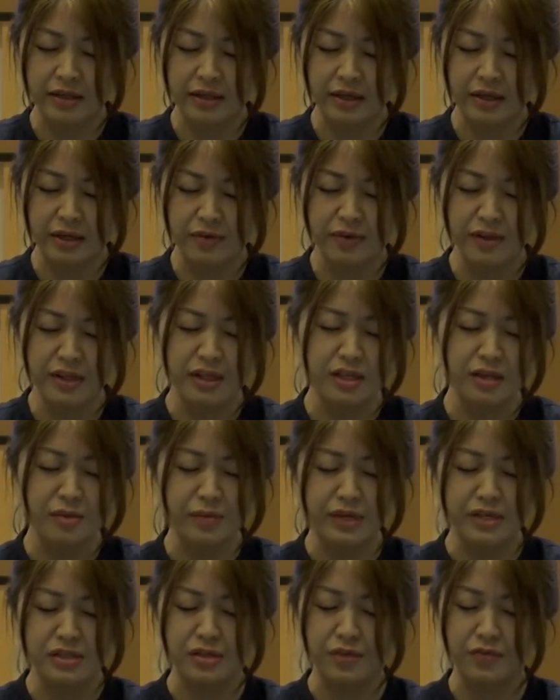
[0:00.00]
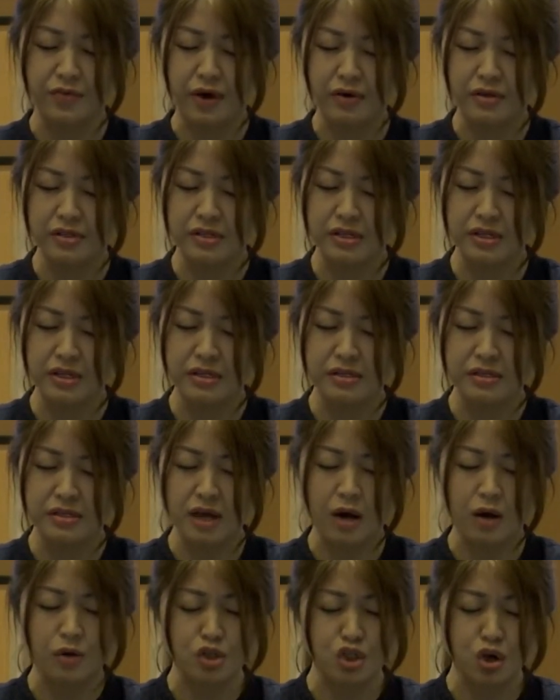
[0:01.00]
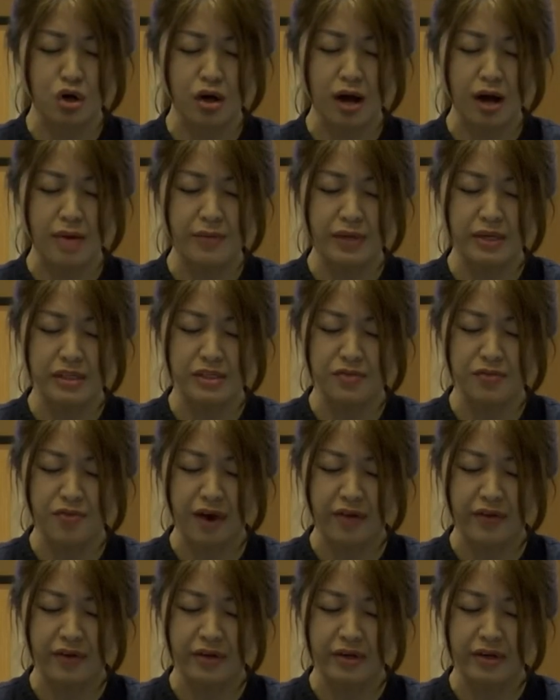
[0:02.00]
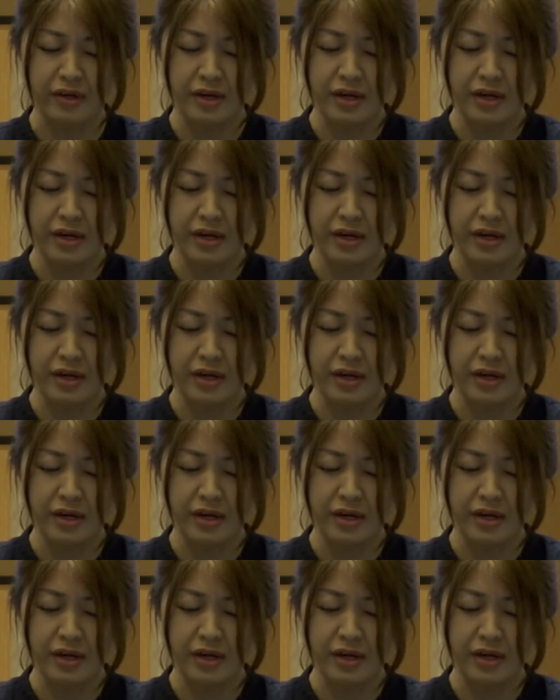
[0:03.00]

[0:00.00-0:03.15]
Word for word: even in the midst of our sins, our shortcomings, Father,